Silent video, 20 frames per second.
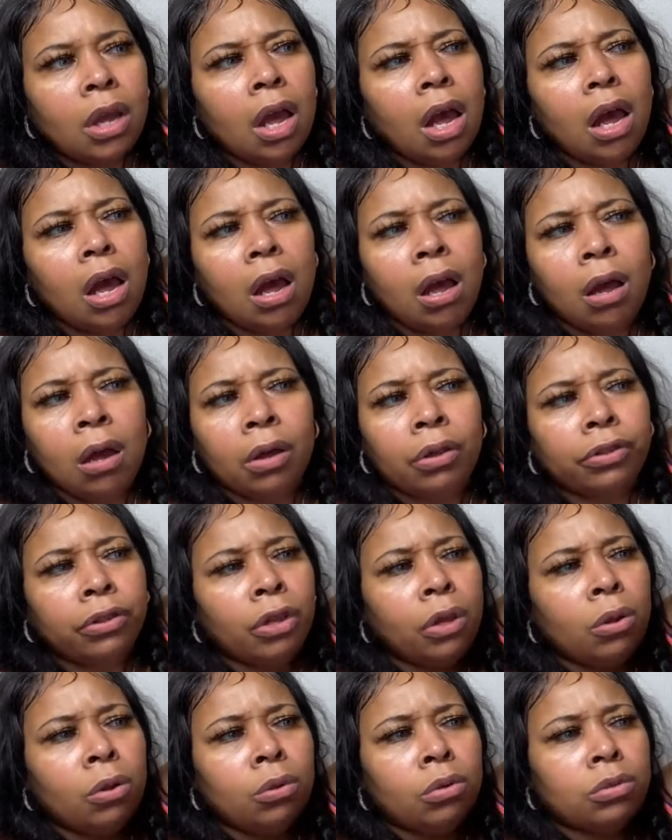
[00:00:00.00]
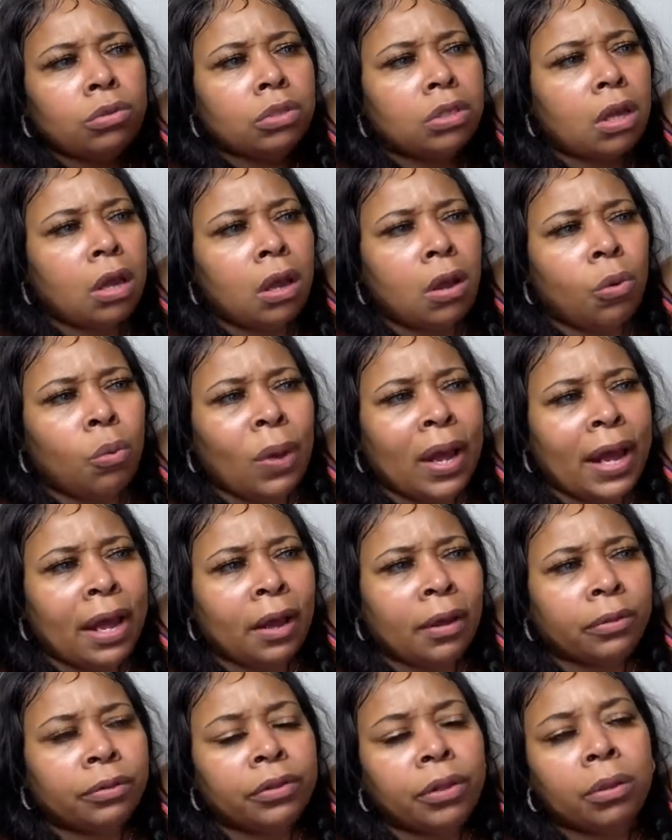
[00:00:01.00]
Oh, those, oh
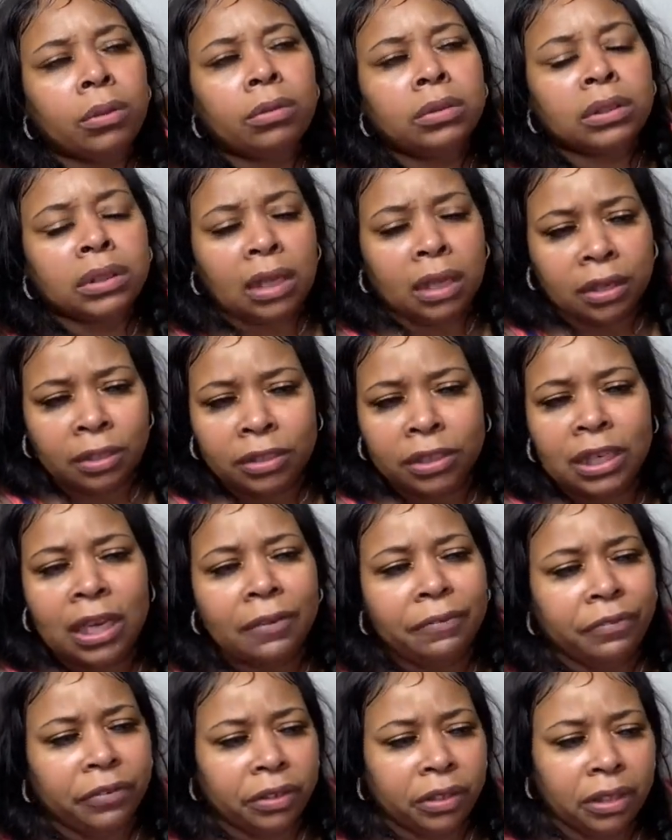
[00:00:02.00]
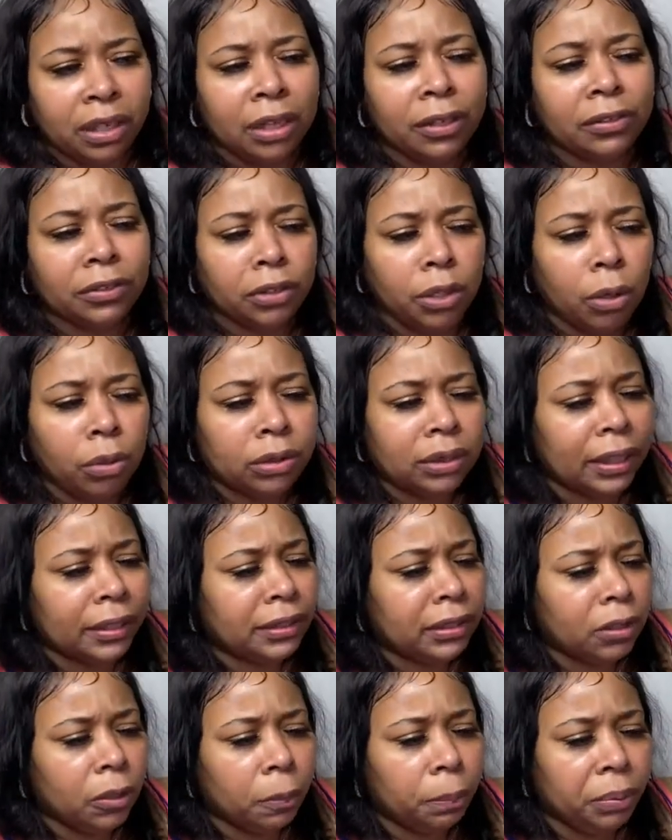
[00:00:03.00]
wow, those are definitely, they, those are
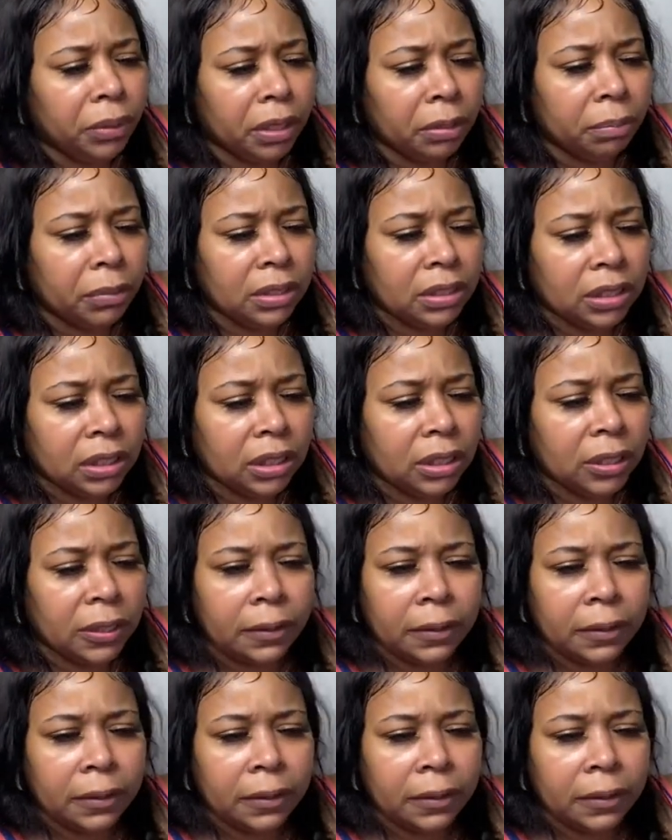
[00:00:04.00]
so pigmented.